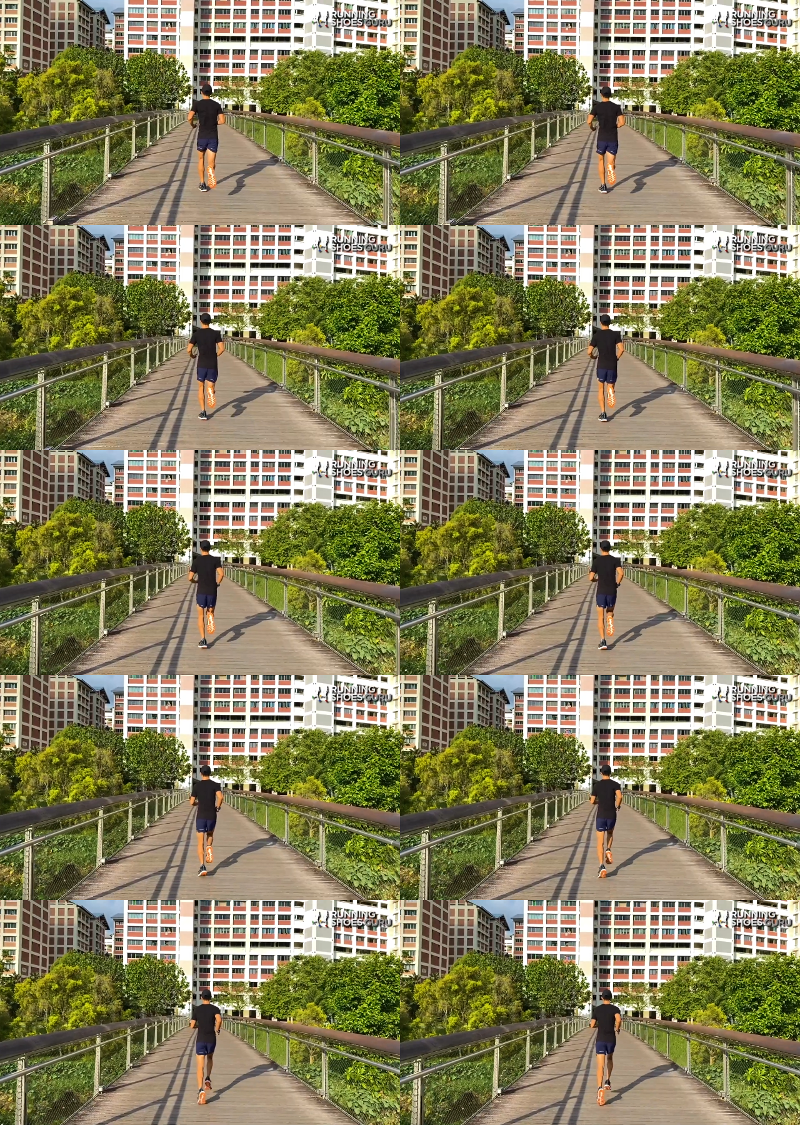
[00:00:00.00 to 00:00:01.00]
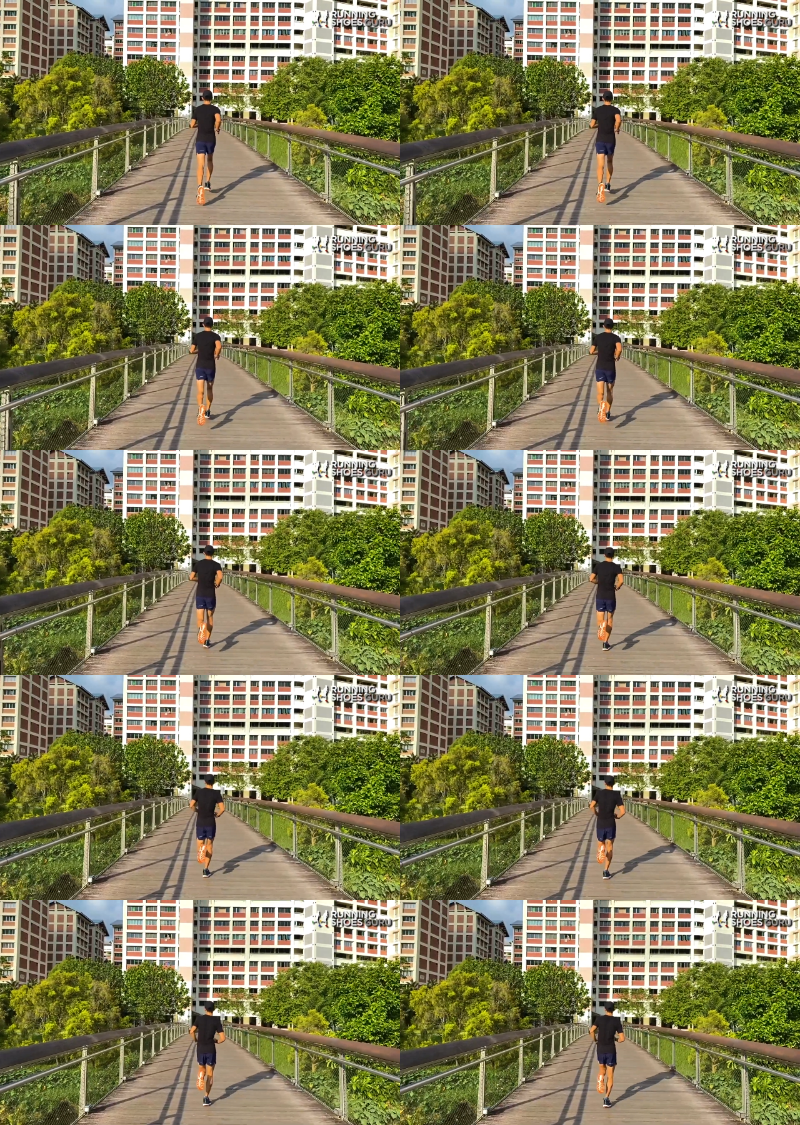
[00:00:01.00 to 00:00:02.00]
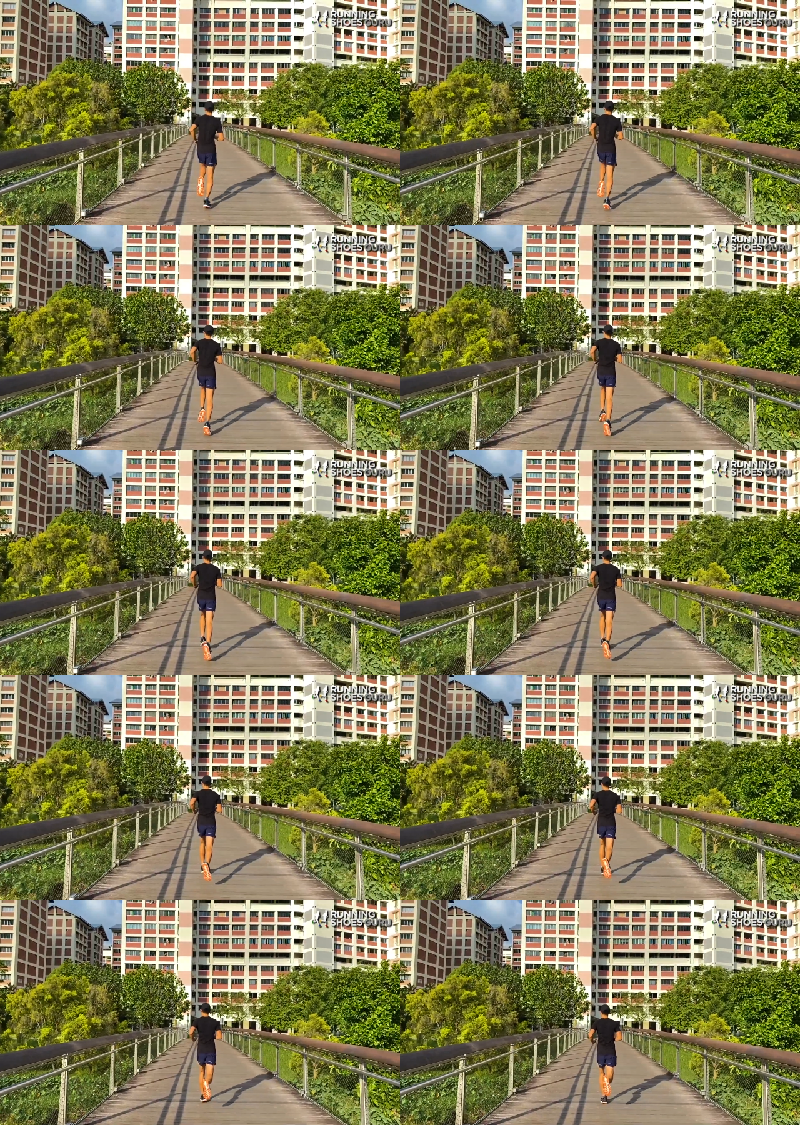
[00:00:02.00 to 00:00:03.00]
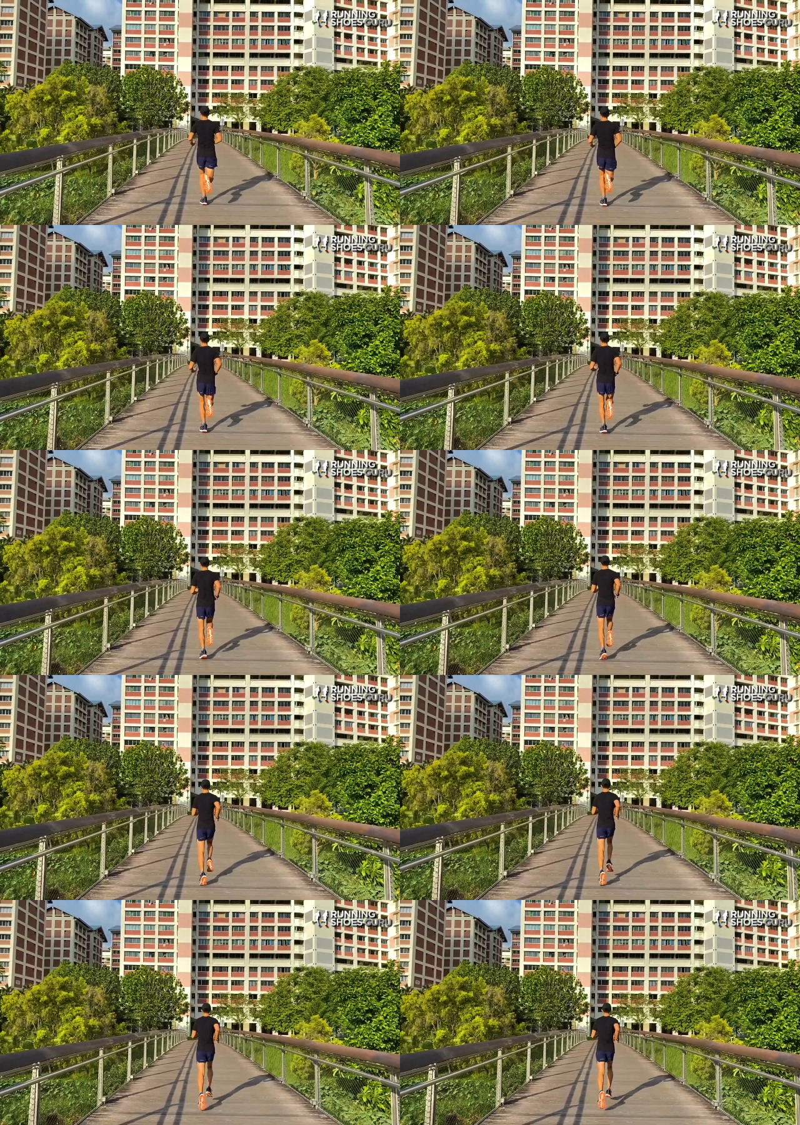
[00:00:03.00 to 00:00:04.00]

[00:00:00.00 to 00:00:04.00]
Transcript: Nobody's mouth can be seen.